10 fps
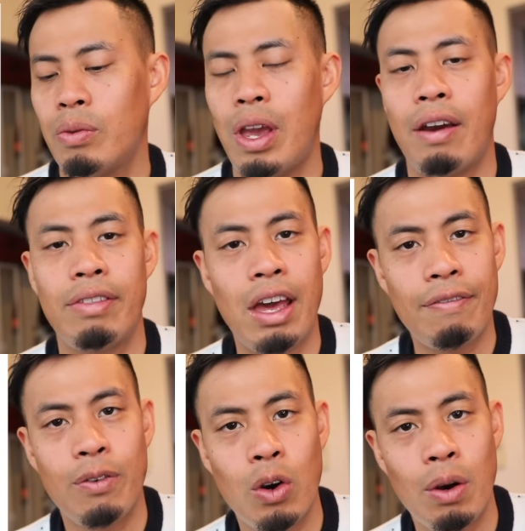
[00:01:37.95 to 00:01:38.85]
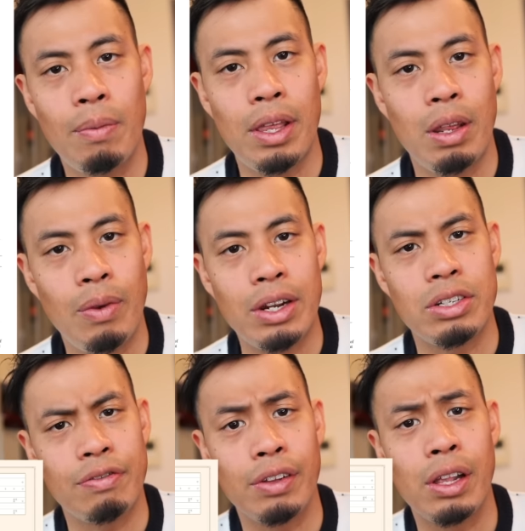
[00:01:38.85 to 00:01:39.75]
We have that form, and then we have
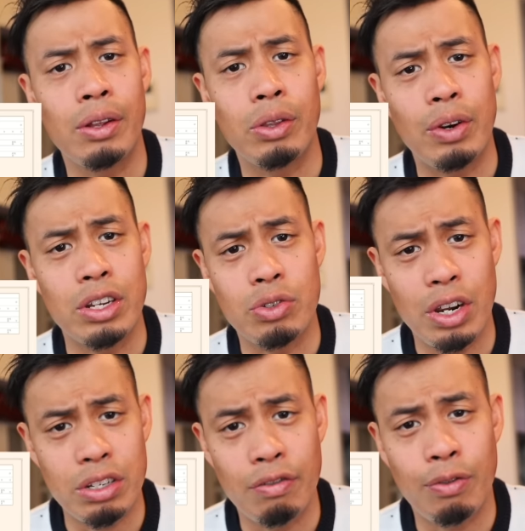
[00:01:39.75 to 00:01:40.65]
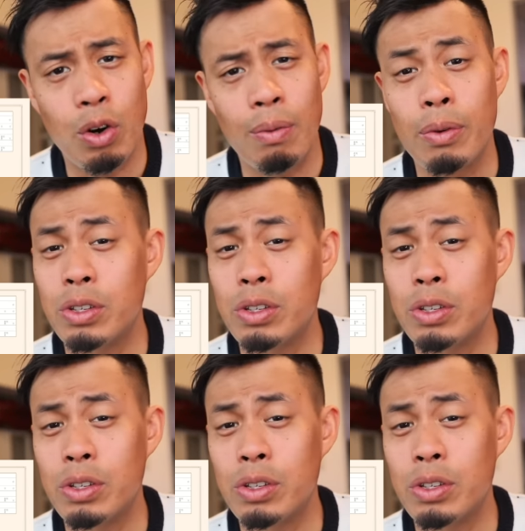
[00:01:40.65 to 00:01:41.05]
to fill out the registration form.